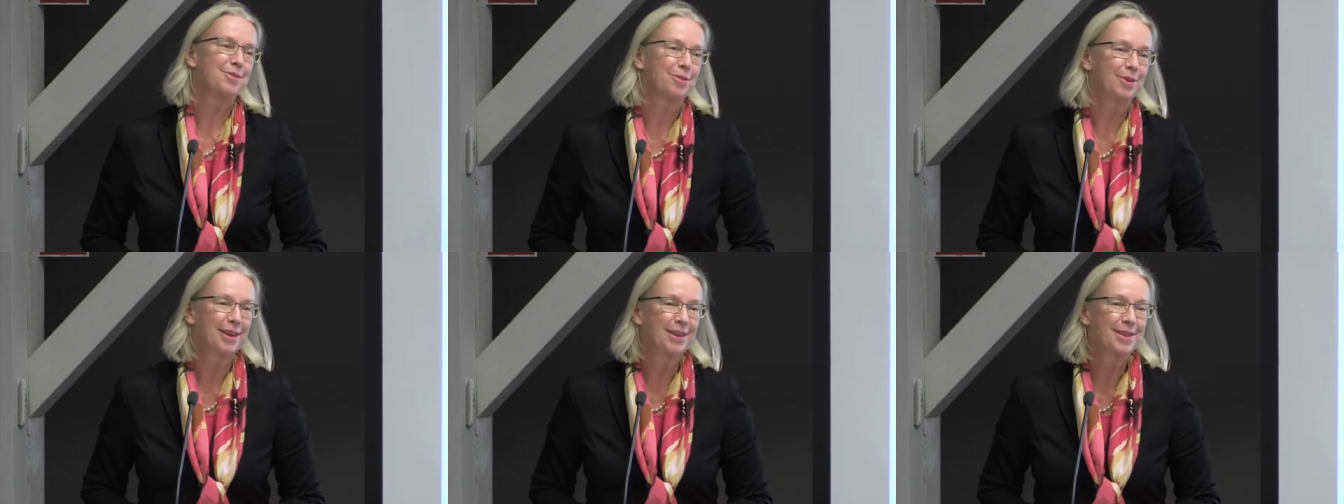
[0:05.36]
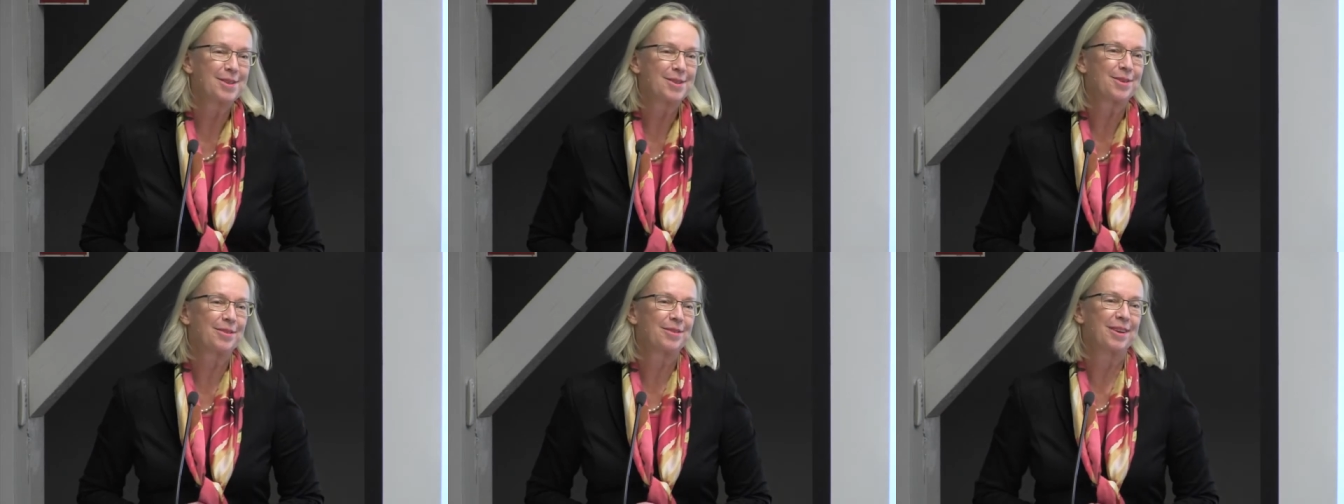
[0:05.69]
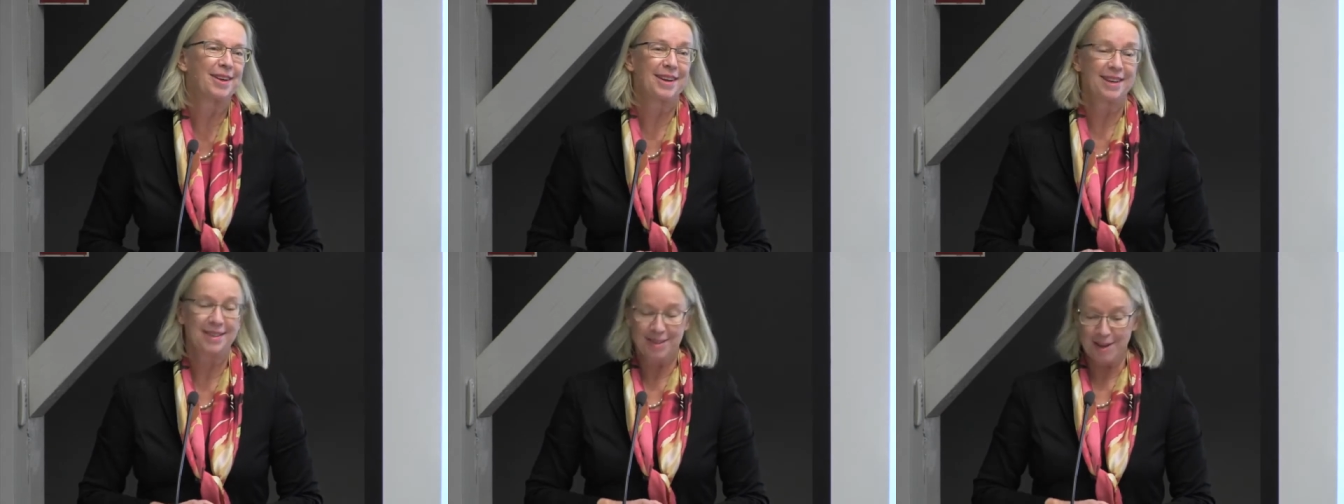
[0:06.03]
and friends of
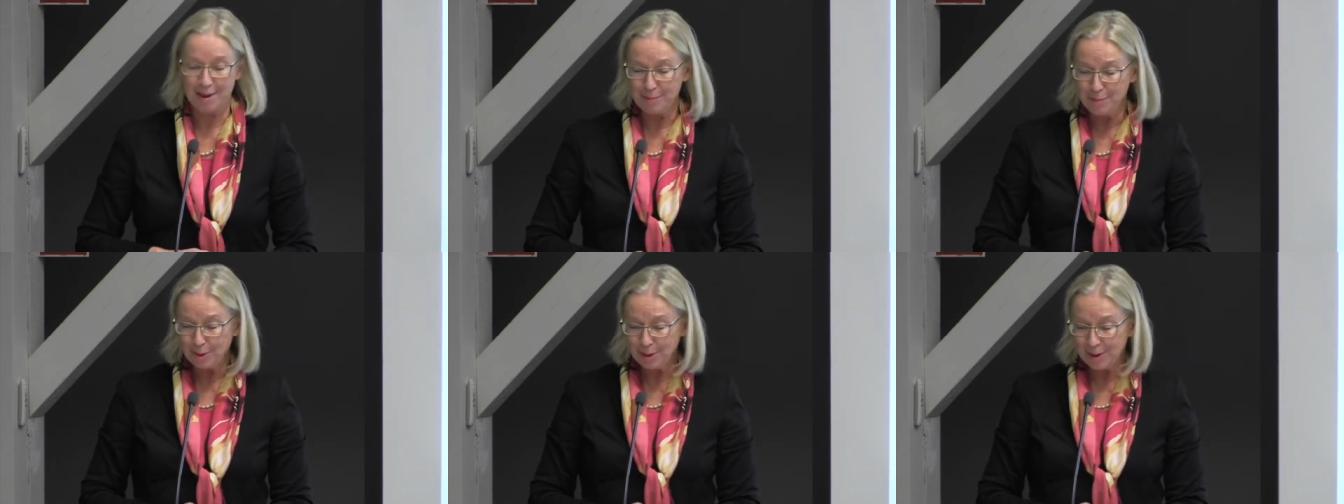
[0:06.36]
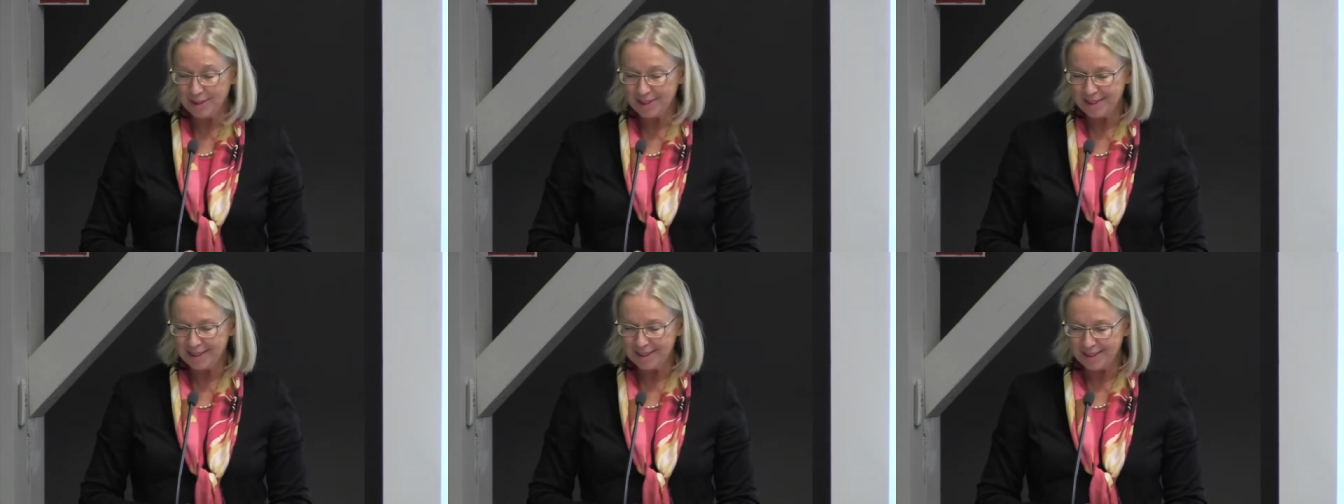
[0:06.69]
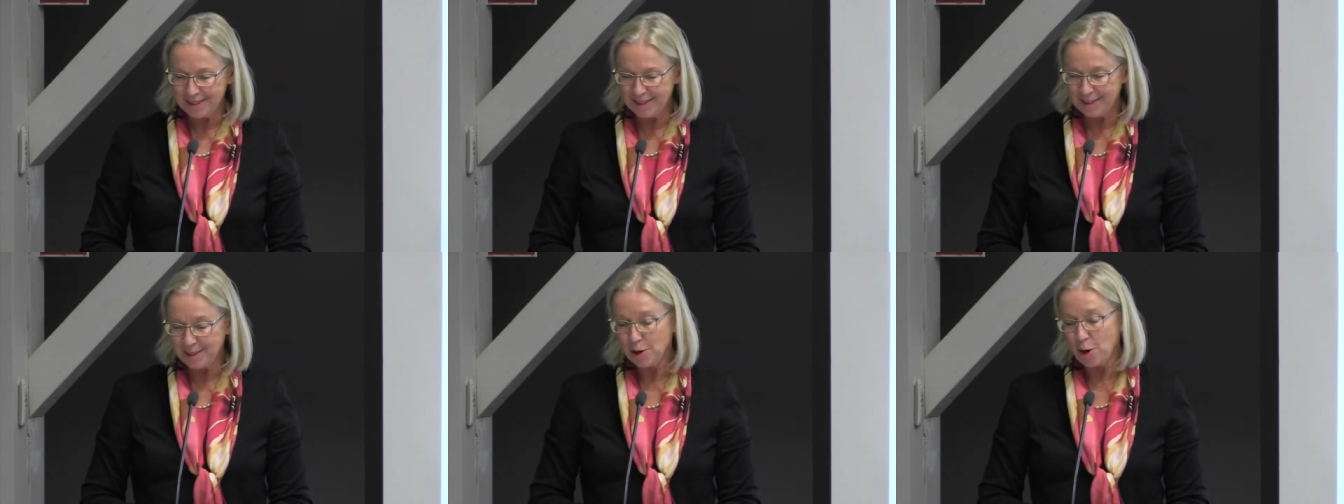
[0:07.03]
the Käte Hamburger
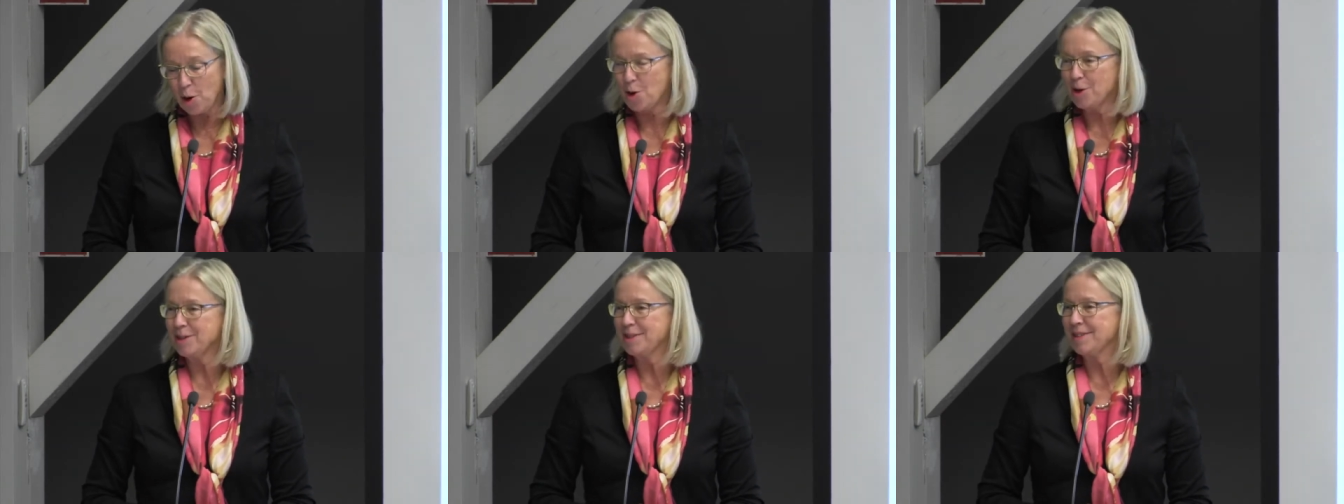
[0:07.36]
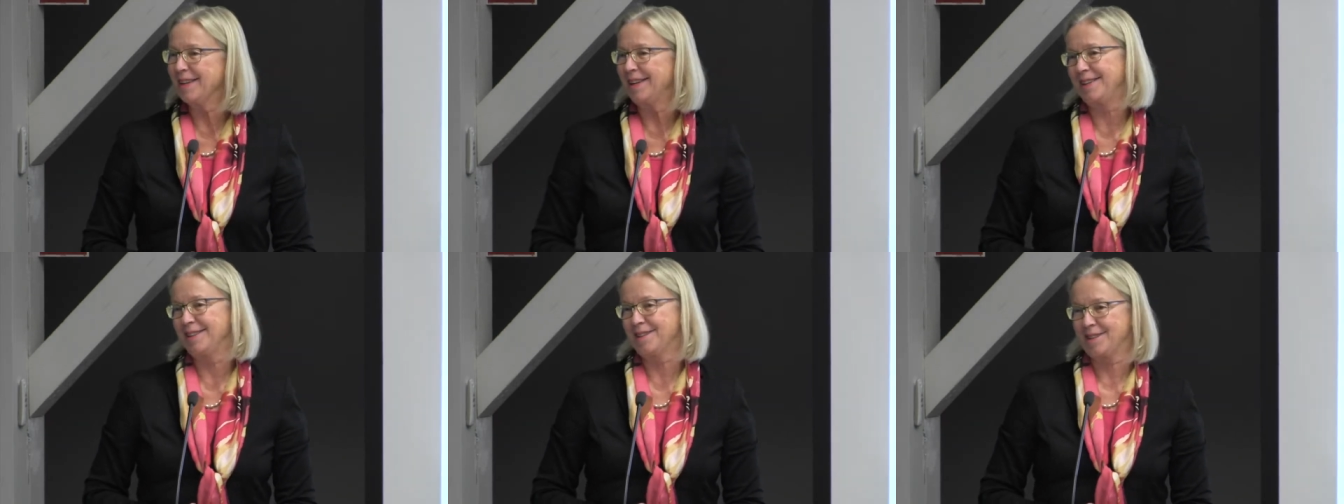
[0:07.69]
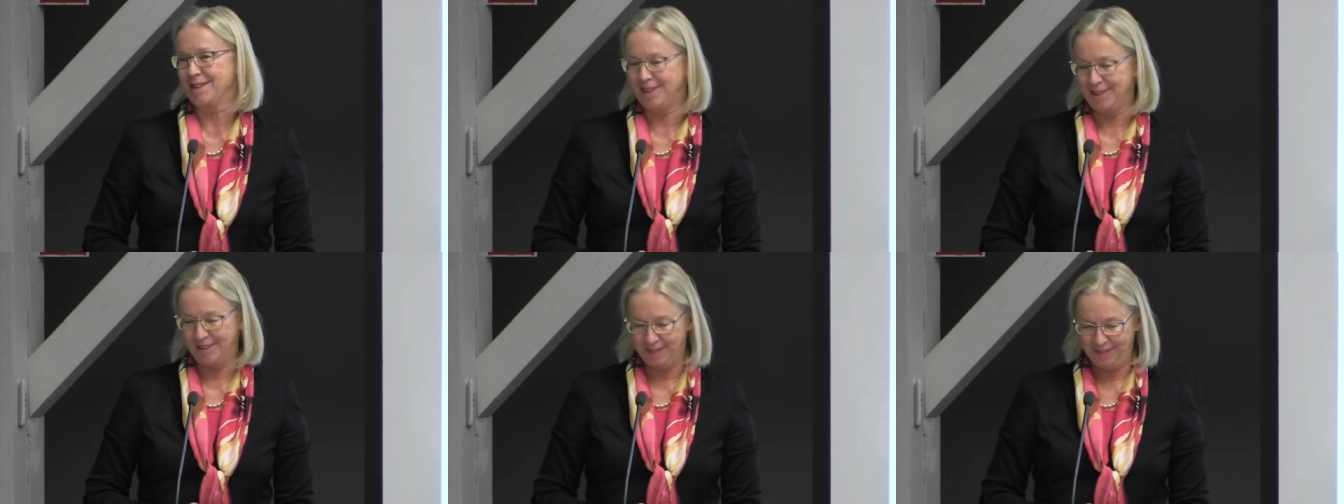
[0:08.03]
Center, Law is
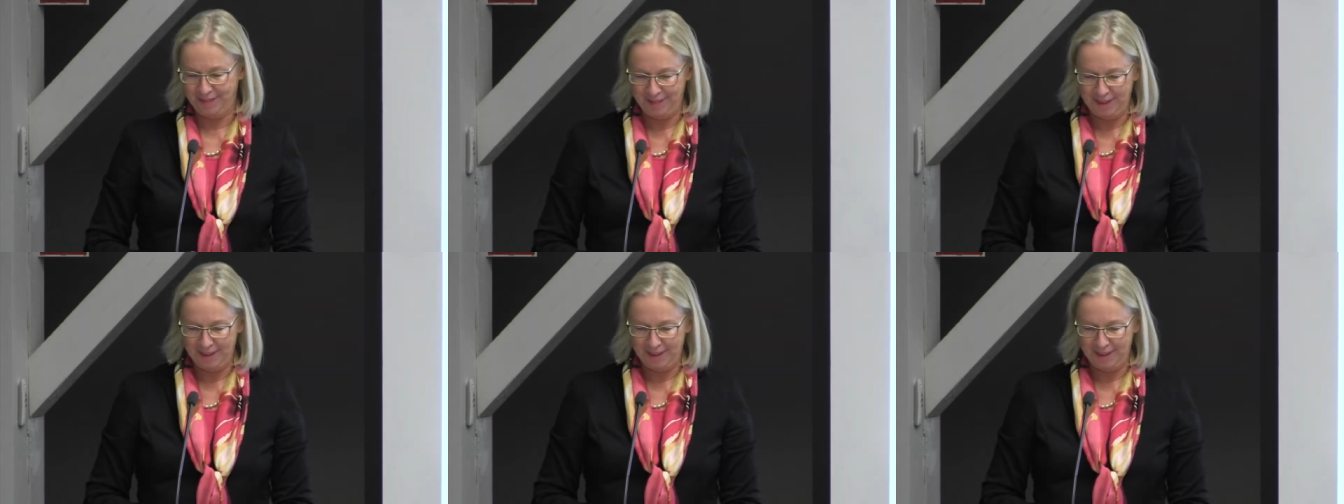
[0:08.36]
Culture.